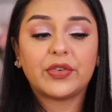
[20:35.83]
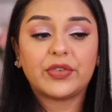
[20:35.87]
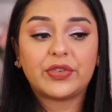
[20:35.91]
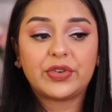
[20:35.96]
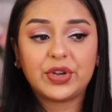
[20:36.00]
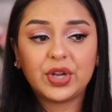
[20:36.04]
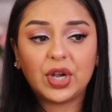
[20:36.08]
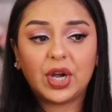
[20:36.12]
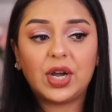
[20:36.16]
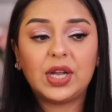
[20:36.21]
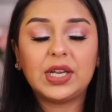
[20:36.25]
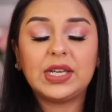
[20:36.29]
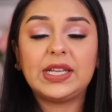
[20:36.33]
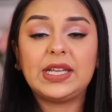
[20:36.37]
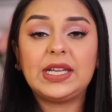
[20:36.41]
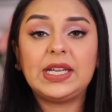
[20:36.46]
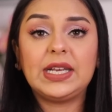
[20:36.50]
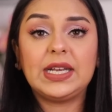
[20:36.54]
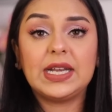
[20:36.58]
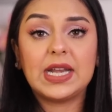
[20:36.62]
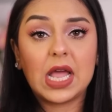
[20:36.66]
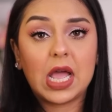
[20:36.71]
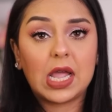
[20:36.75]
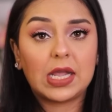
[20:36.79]
Really
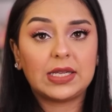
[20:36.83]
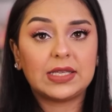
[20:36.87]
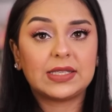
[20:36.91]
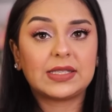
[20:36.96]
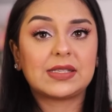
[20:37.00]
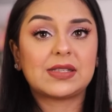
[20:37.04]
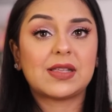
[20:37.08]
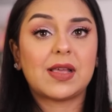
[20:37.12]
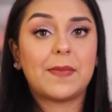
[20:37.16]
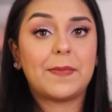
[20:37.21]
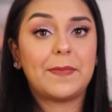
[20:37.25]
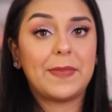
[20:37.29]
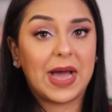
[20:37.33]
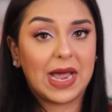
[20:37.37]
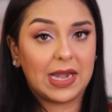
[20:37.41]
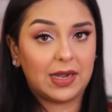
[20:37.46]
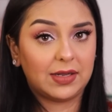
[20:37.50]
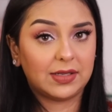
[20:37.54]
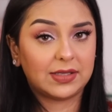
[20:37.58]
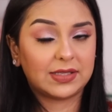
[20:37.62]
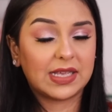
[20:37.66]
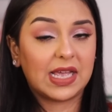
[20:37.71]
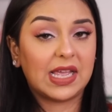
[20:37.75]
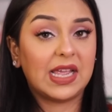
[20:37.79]
nice
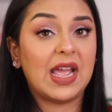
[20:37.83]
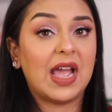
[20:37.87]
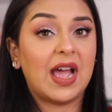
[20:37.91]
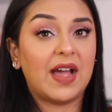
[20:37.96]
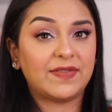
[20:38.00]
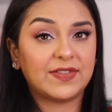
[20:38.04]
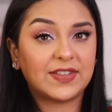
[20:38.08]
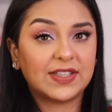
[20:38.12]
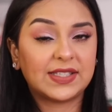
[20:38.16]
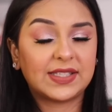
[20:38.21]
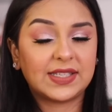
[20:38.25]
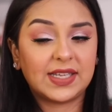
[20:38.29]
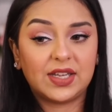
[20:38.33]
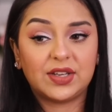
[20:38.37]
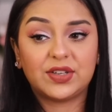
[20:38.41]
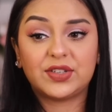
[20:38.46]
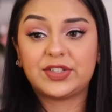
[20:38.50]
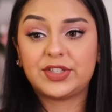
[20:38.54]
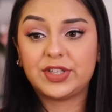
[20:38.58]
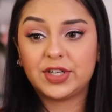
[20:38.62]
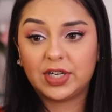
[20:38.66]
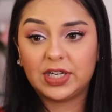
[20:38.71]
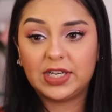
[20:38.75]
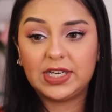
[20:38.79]
palettes. I have to say,
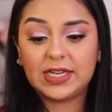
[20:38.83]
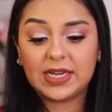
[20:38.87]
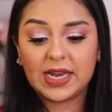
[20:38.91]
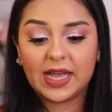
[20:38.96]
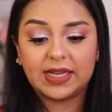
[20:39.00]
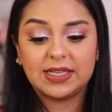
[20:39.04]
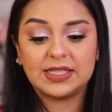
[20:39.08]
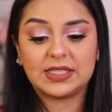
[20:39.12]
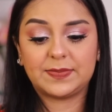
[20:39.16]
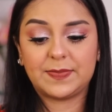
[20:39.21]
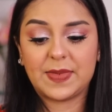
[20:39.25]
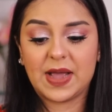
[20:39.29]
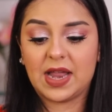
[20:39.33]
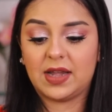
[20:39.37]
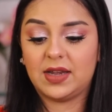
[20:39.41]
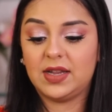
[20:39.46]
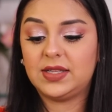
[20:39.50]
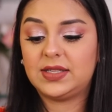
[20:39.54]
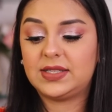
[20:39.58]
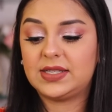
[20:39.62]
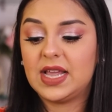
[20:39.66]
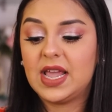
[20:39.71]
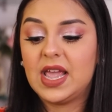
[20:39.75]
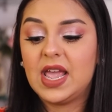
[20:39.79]
really nice
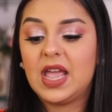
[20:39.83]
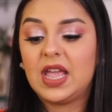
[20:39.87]
palettes.